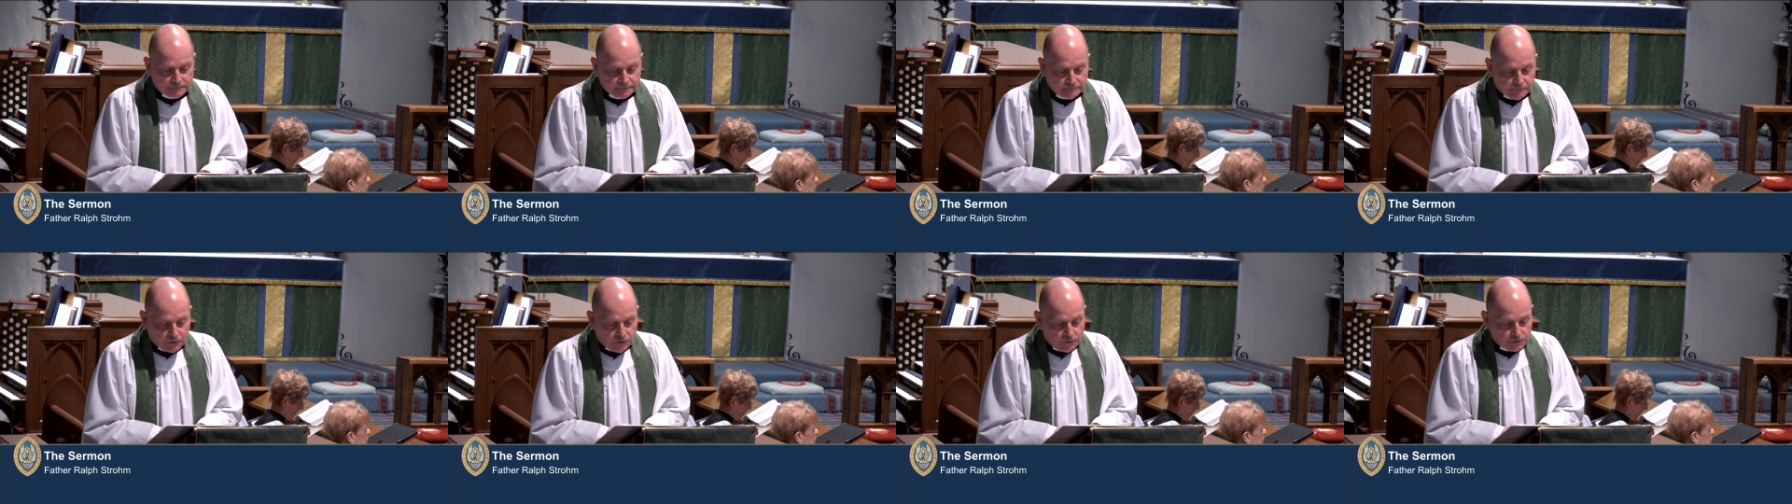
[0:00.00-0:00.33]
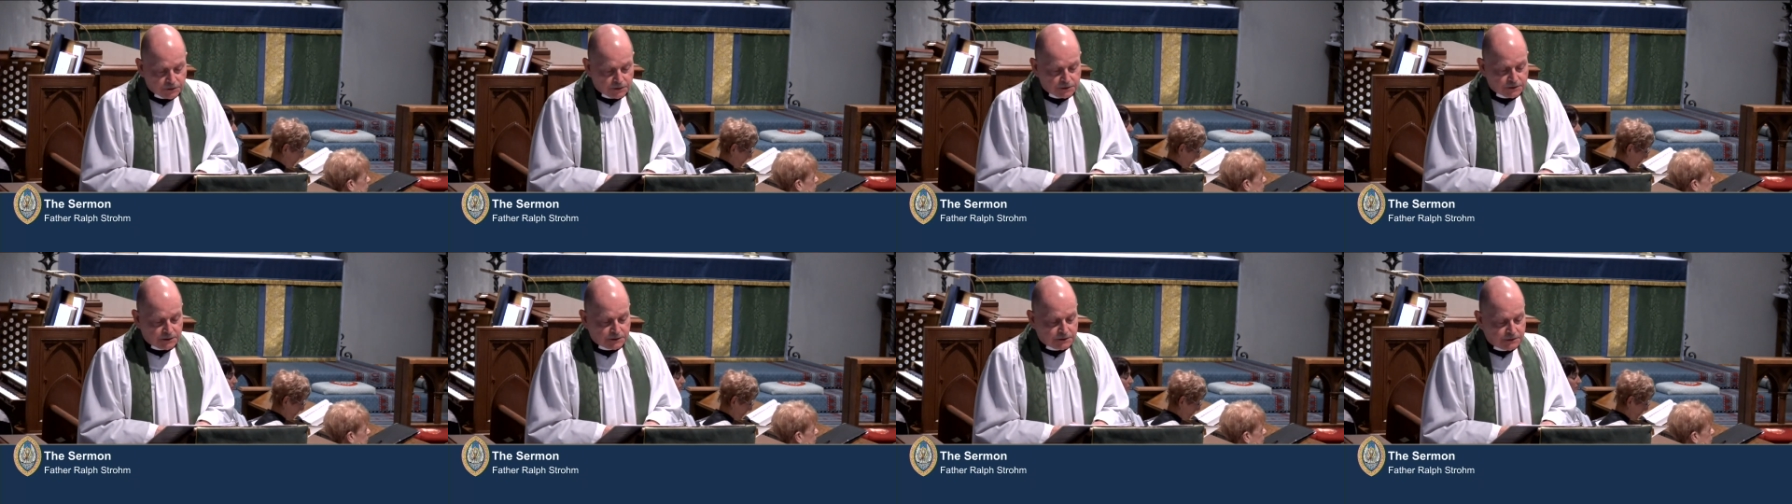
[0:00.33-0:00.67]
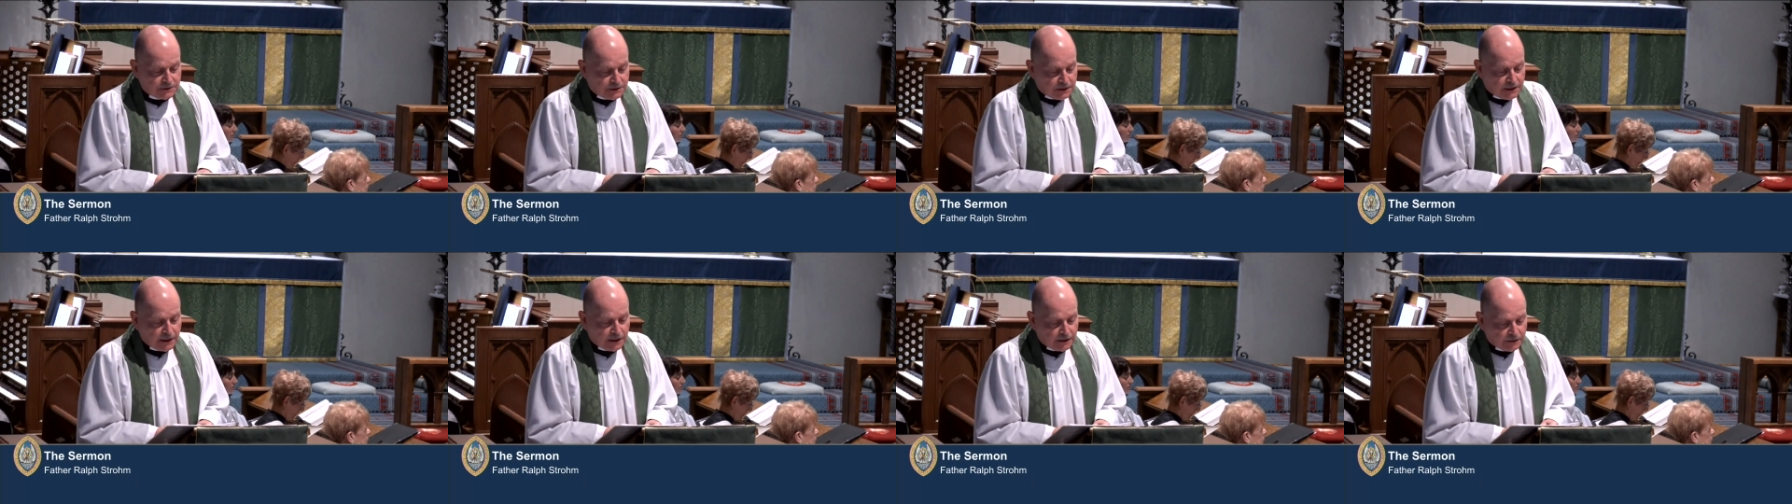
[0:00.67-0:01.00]
Moses is
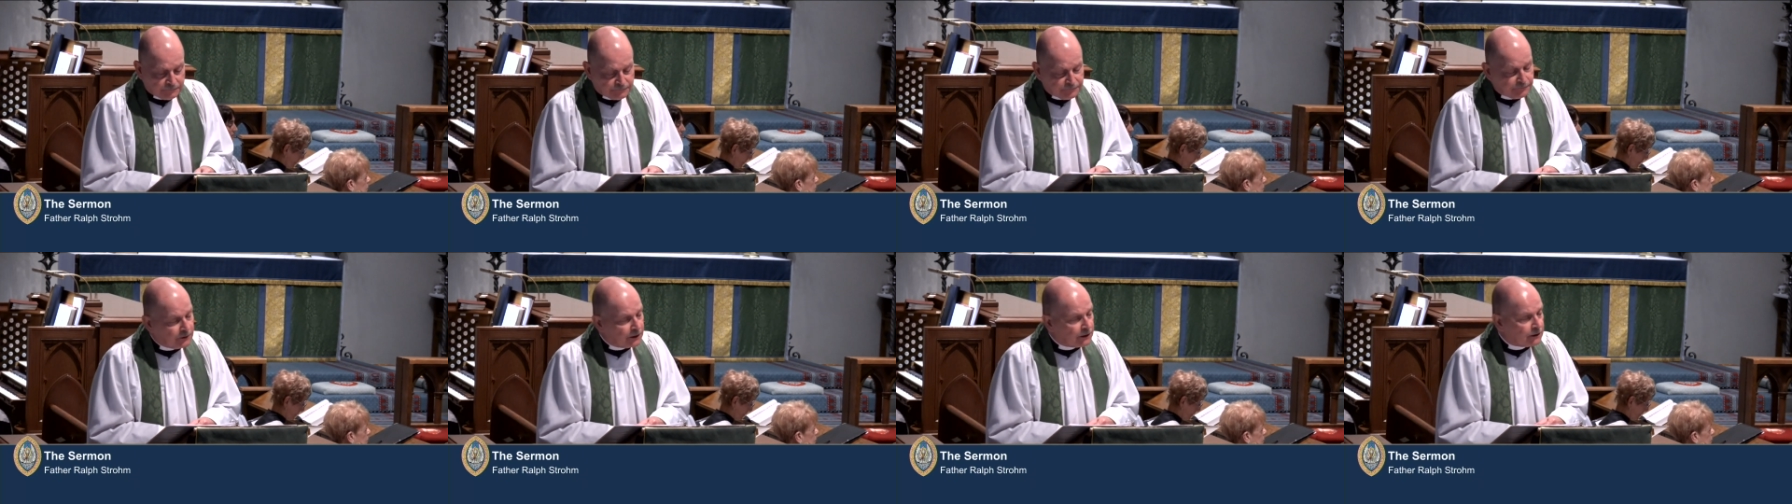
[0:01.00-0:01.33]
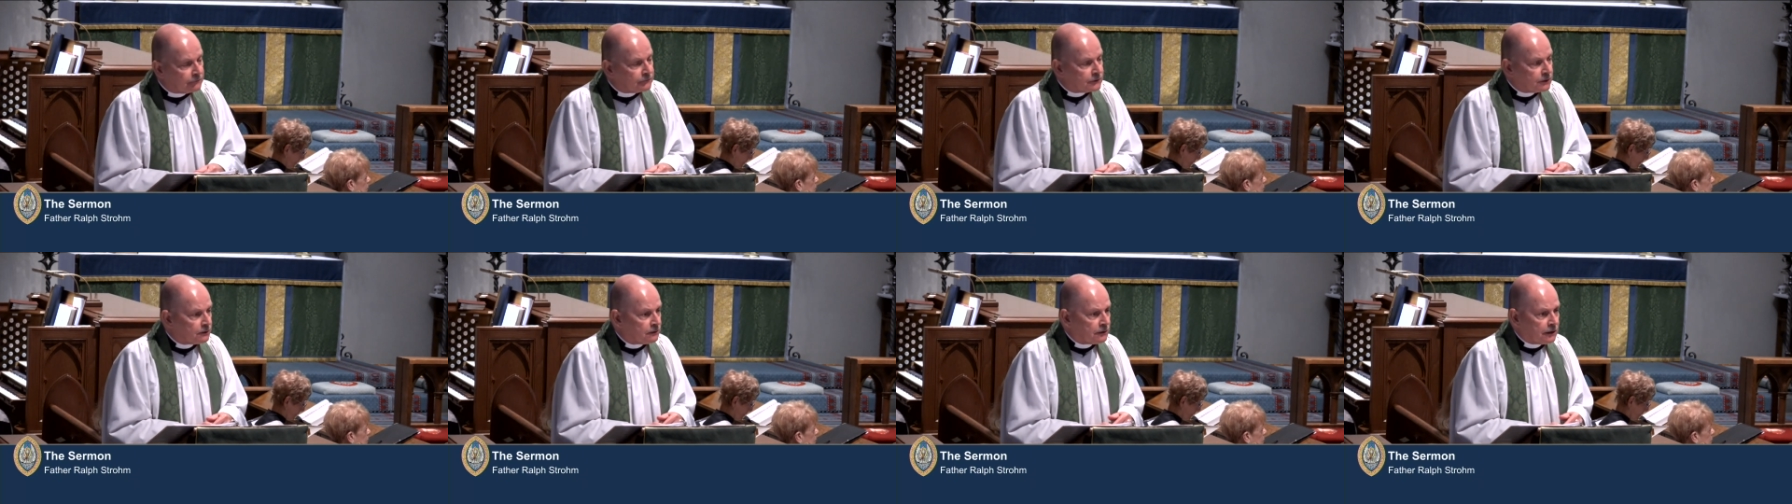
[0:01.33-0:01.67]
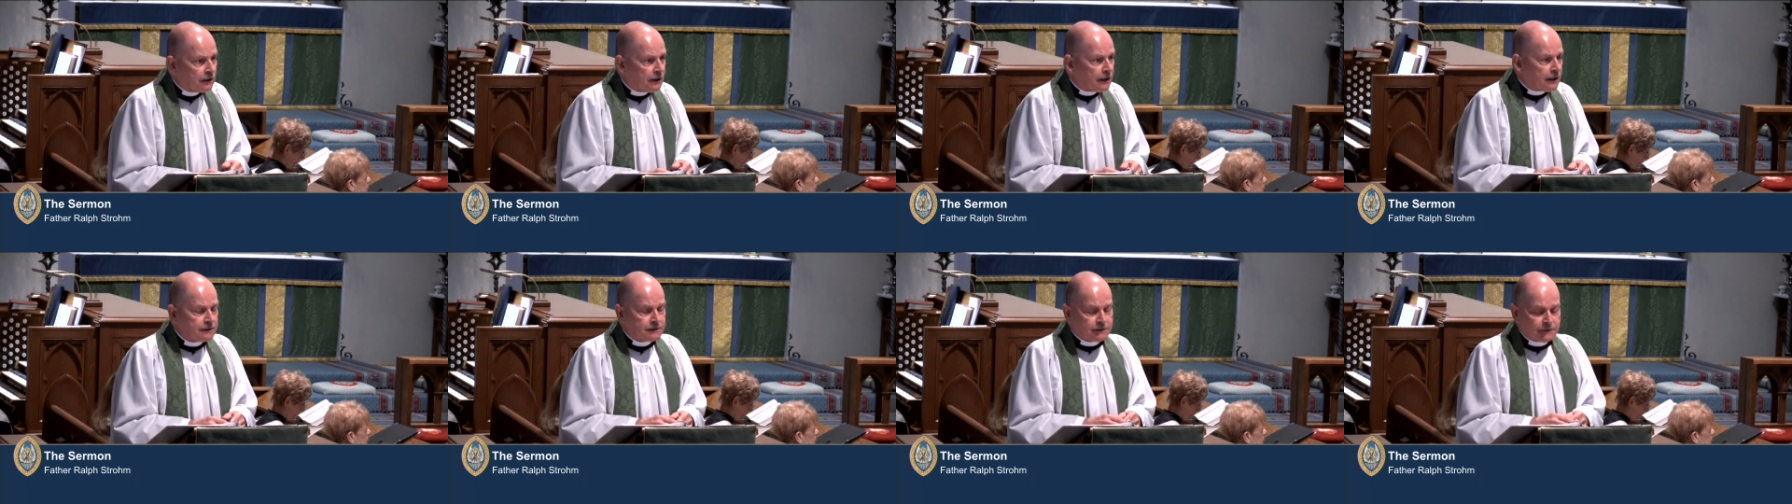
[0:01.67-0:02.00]
not afraid of
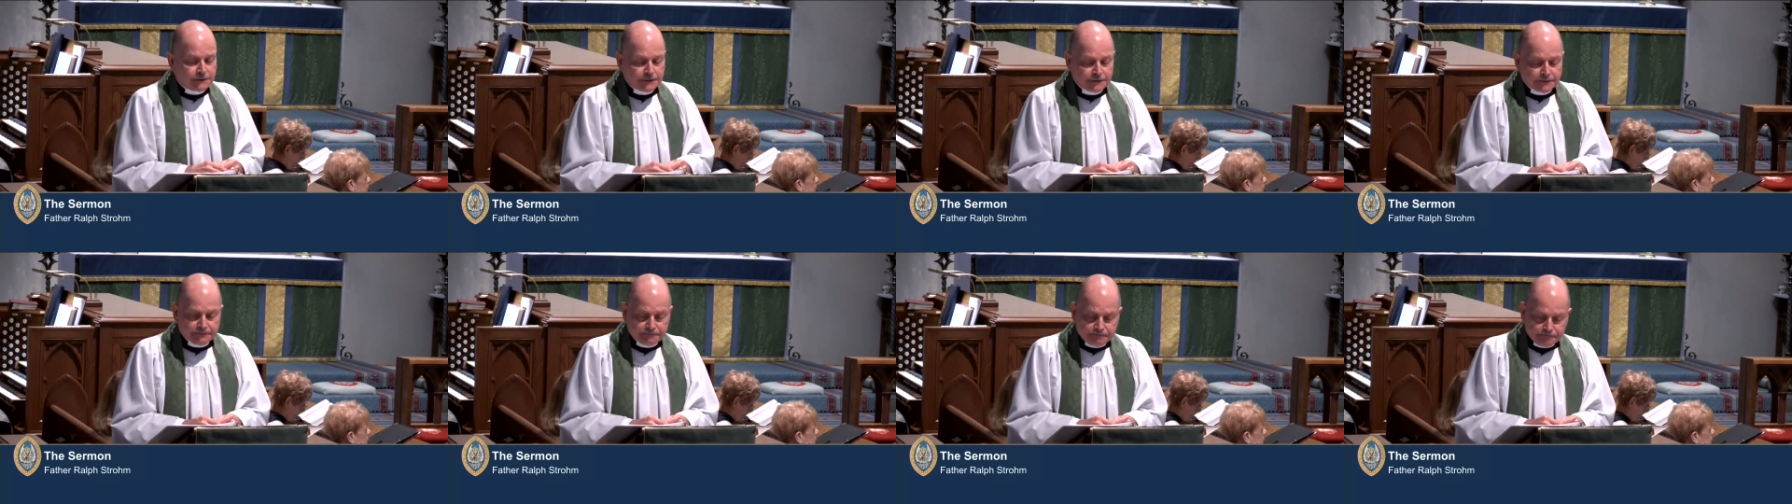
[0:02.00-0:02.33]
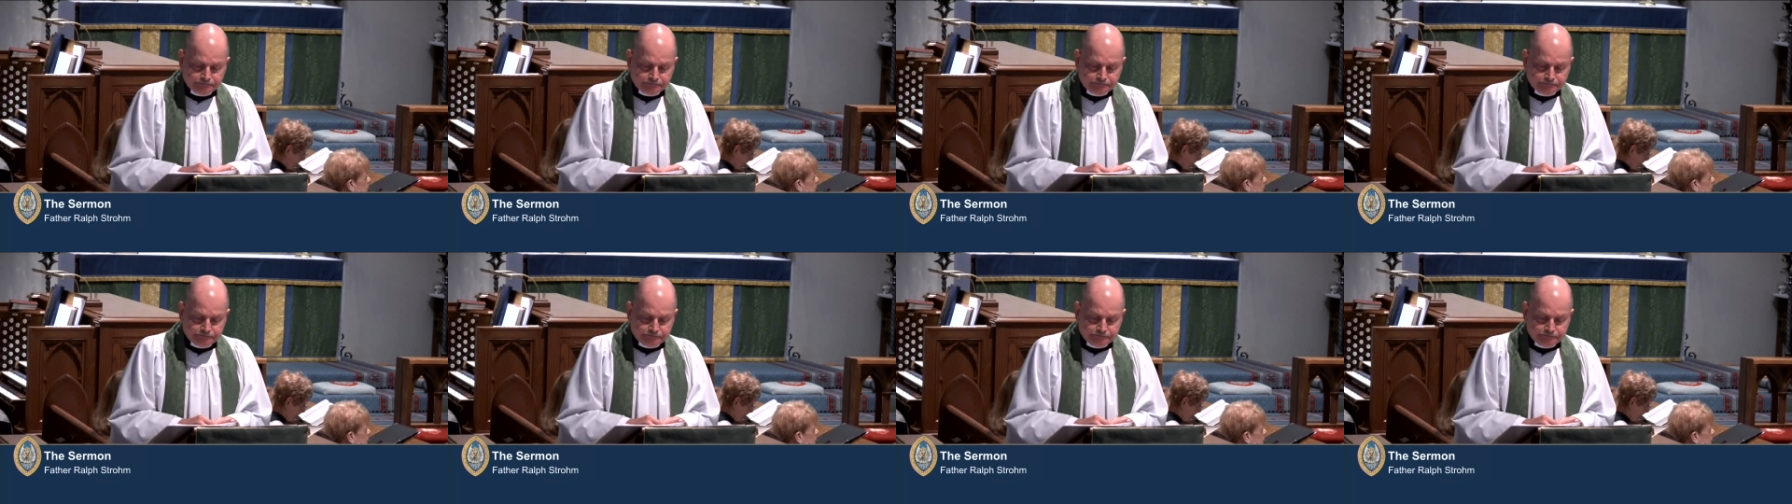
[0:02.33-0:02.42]
curiosity.